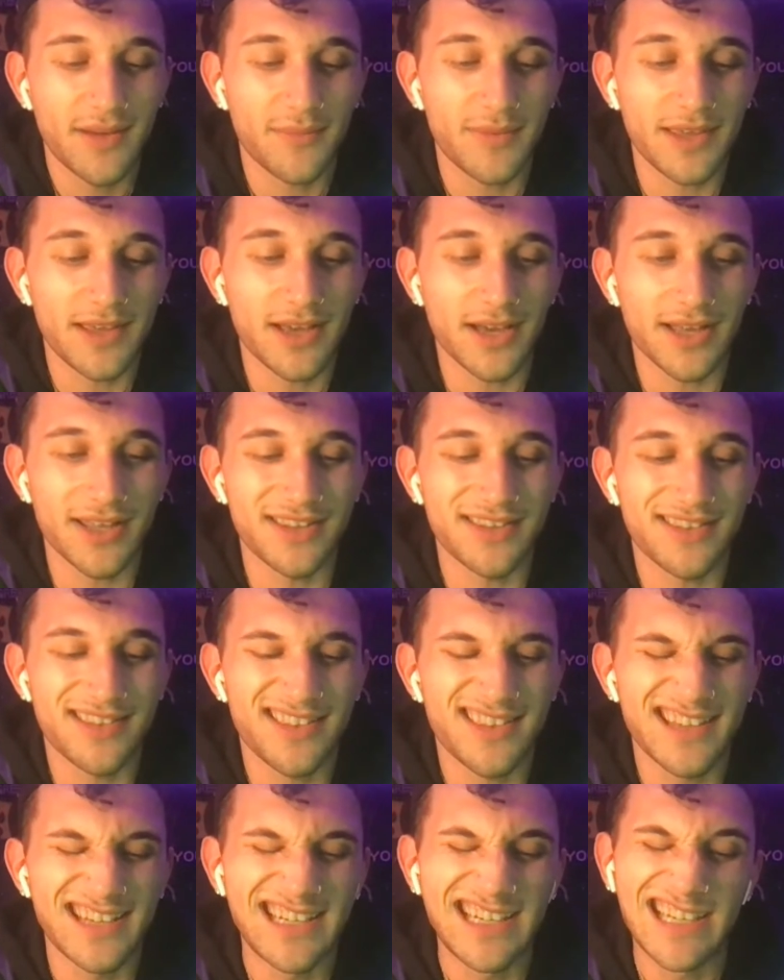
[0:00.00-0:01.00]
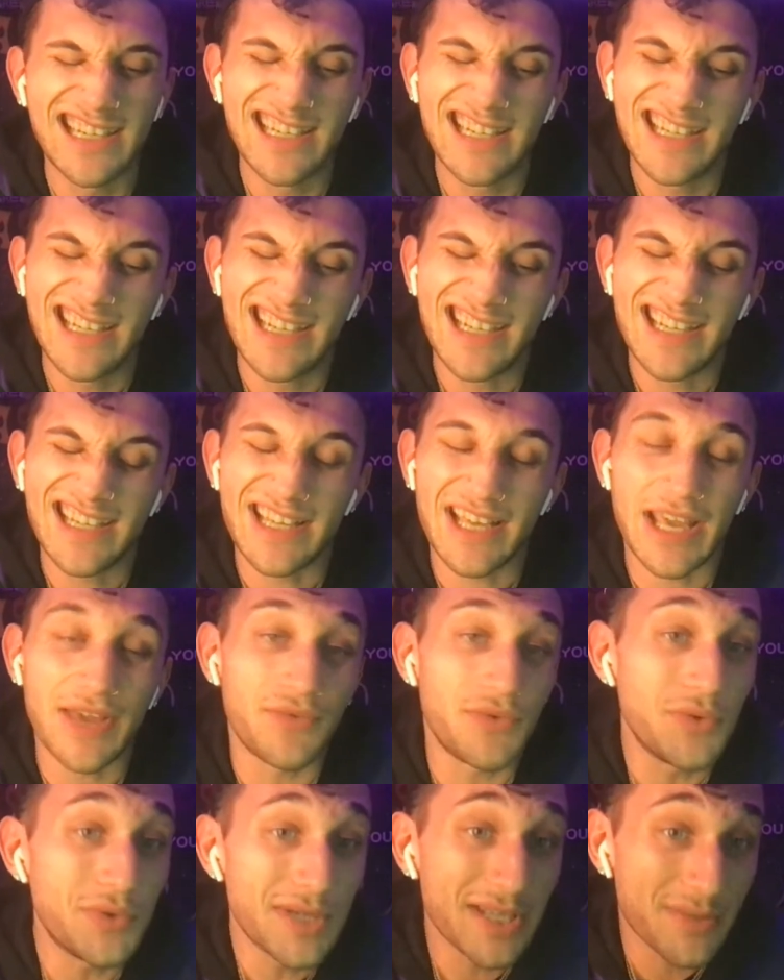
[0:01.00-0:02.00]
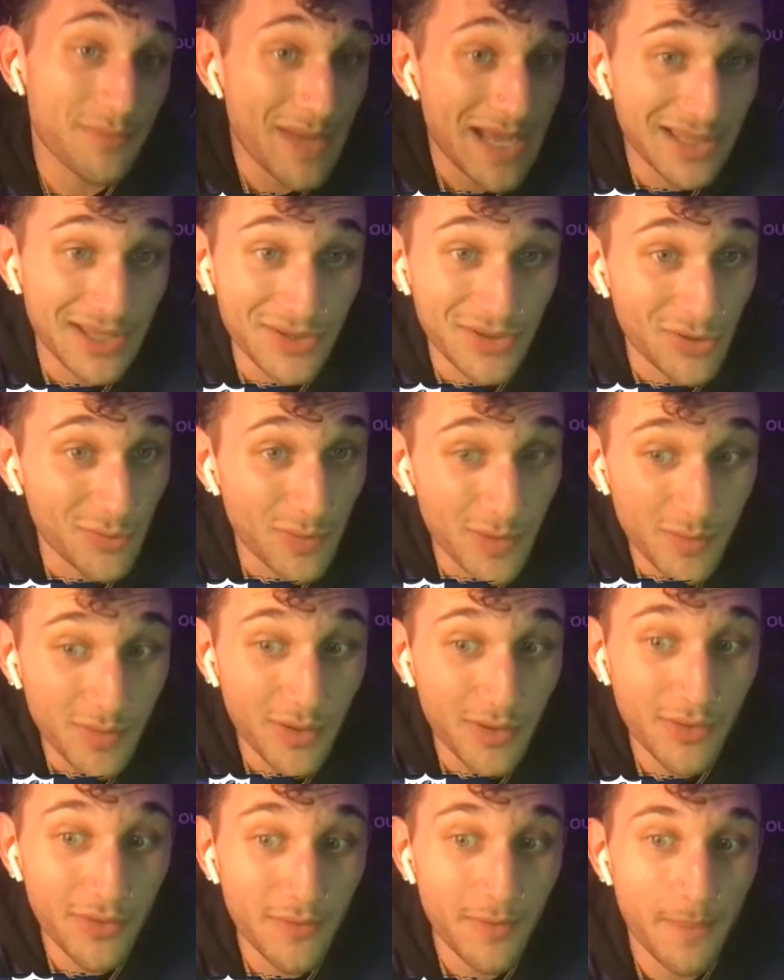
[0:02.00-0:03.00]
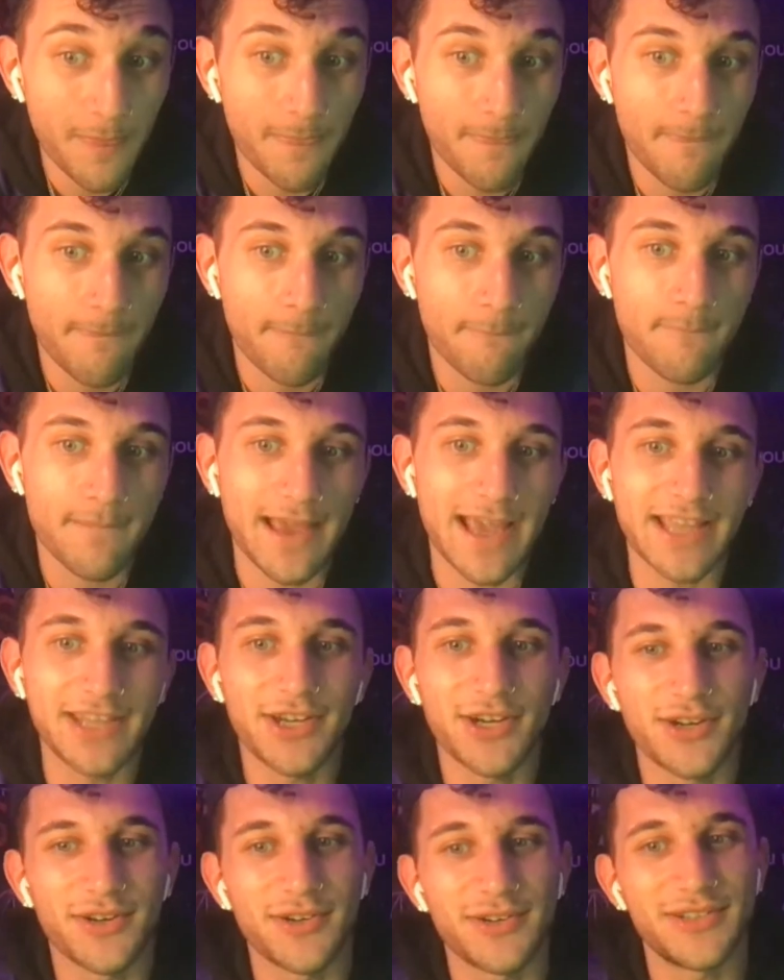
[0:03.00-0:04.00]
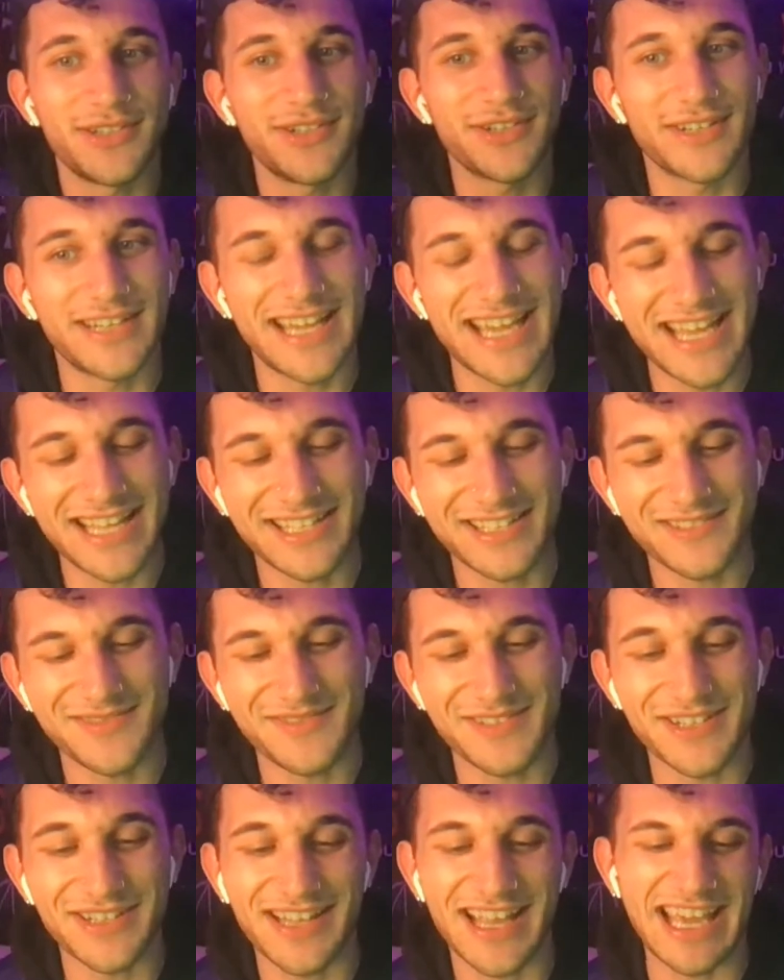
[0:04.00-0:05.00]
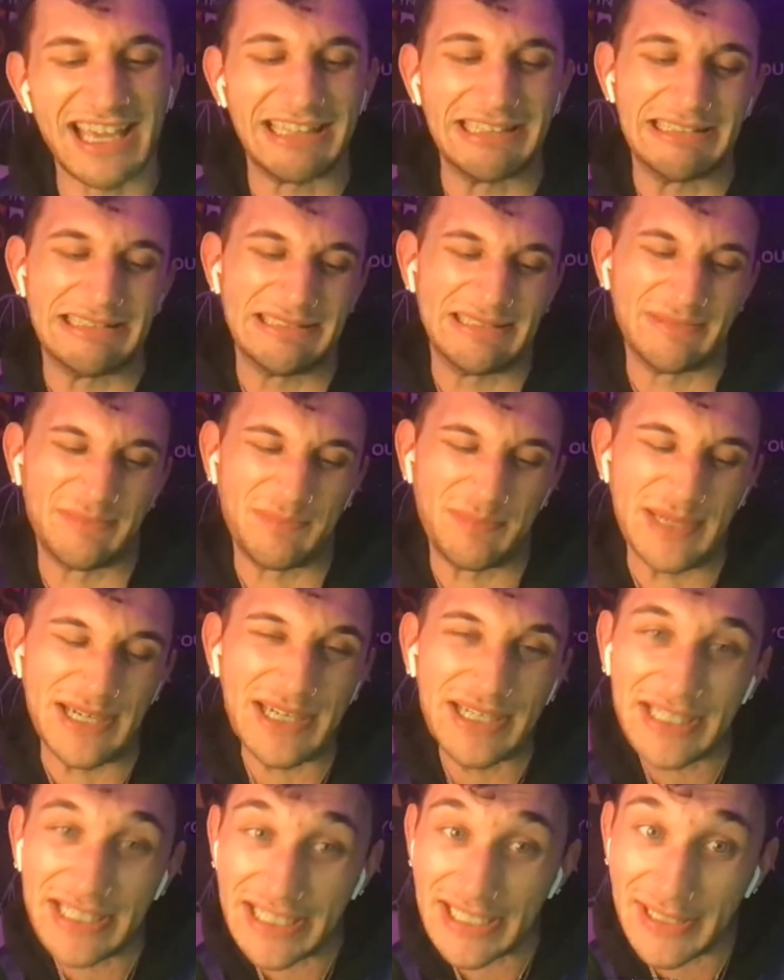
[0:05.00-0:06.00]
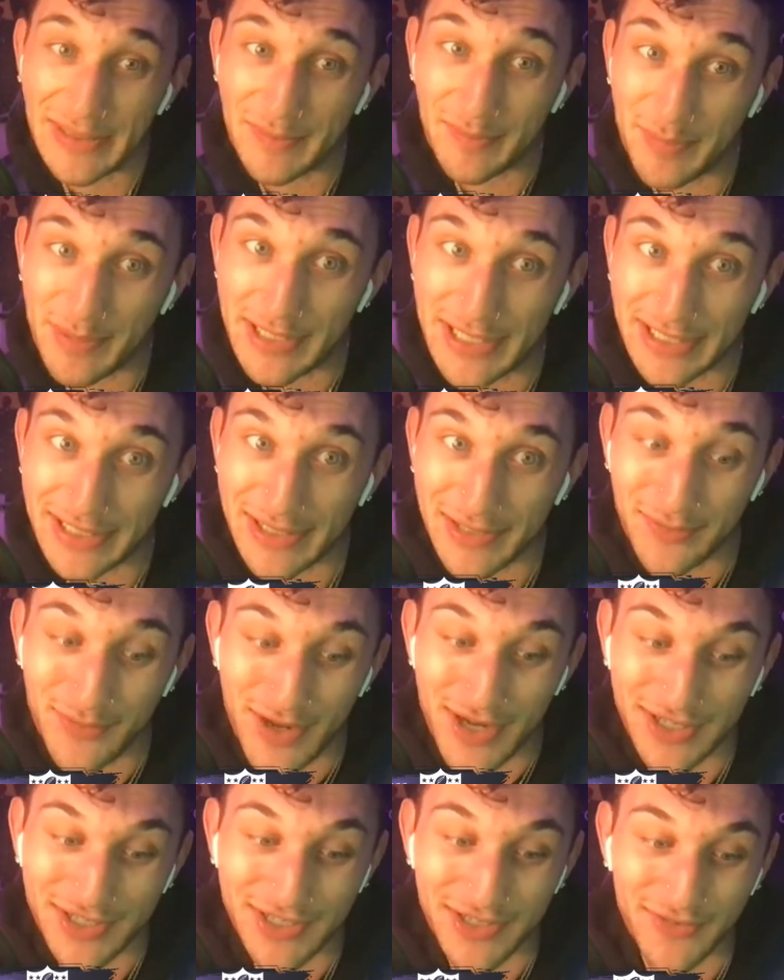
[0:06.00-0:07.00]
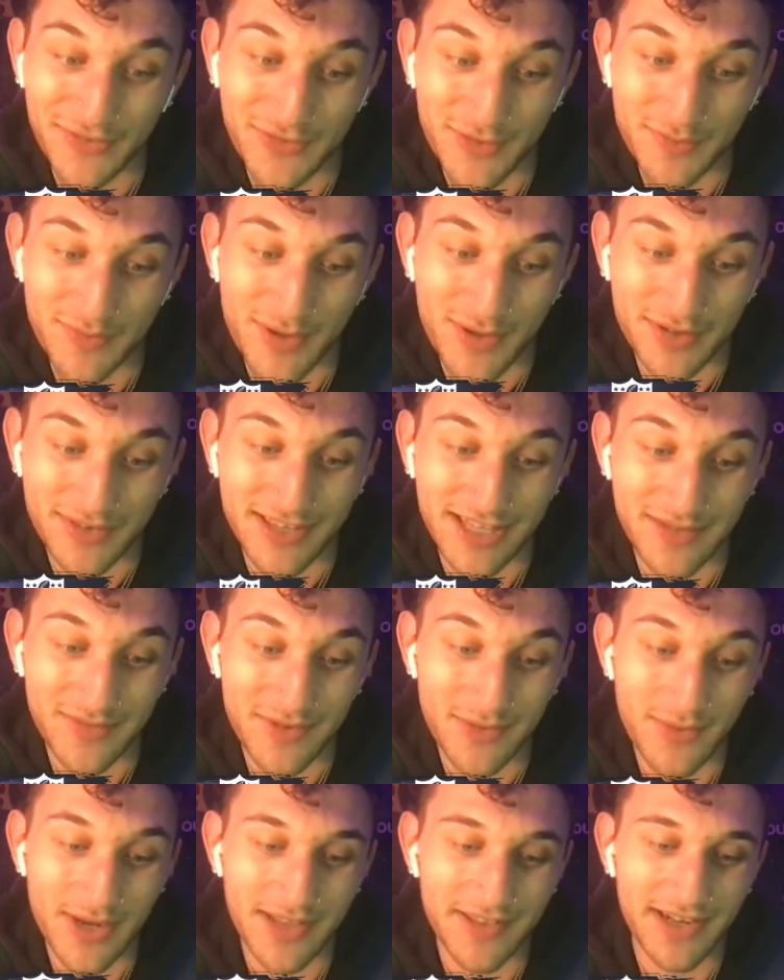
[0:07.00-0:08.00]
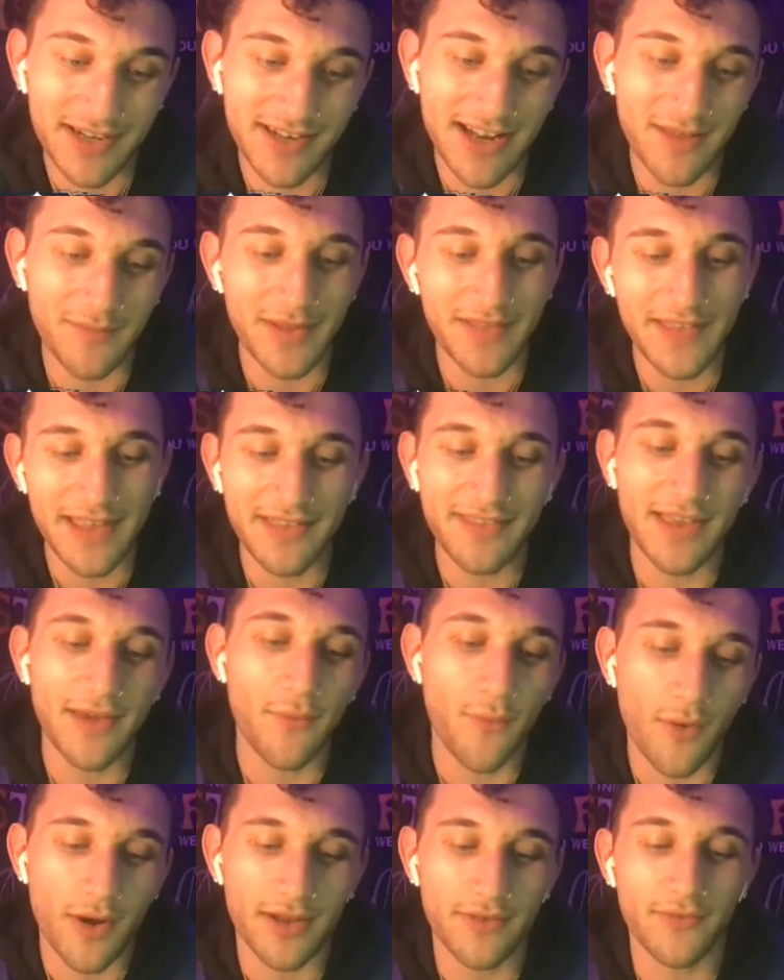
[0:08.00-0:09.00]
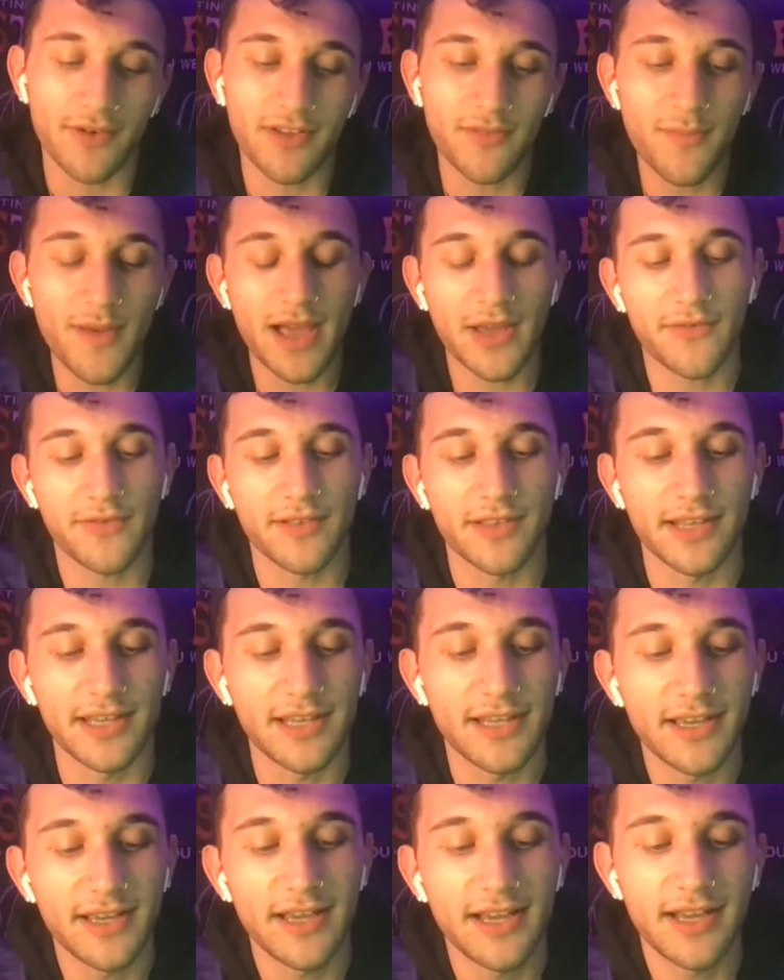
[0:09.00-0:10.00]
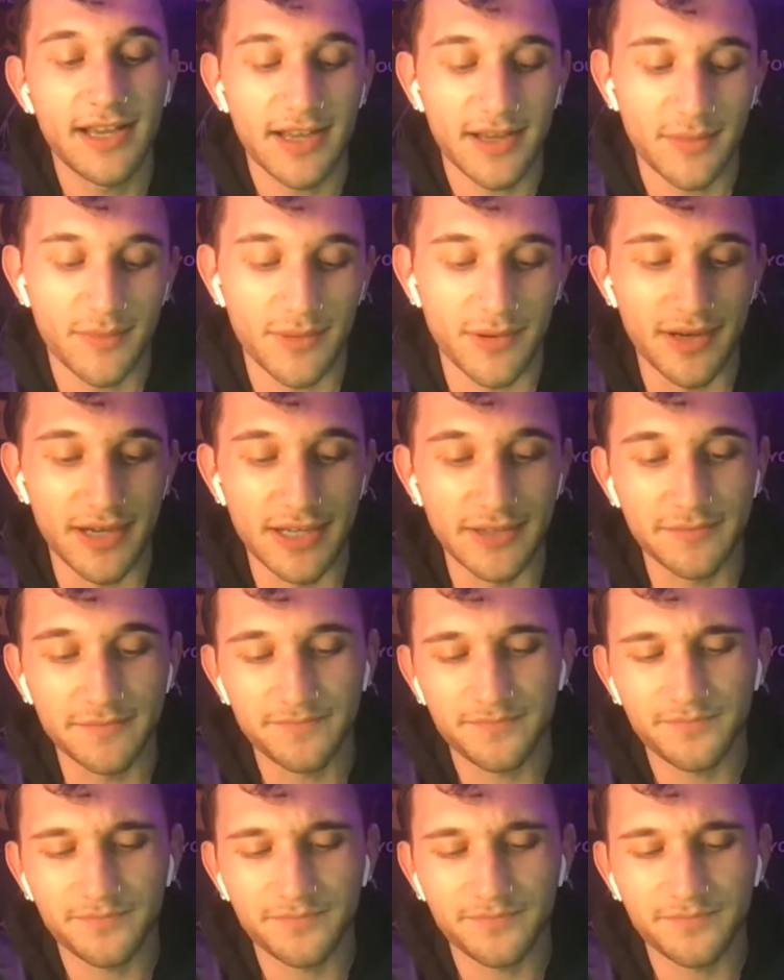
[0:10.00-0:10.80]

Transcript: because if you just made the Super Bowl and you're like barely getting past the Washington football team the way they did. I mean, they won respectfully, but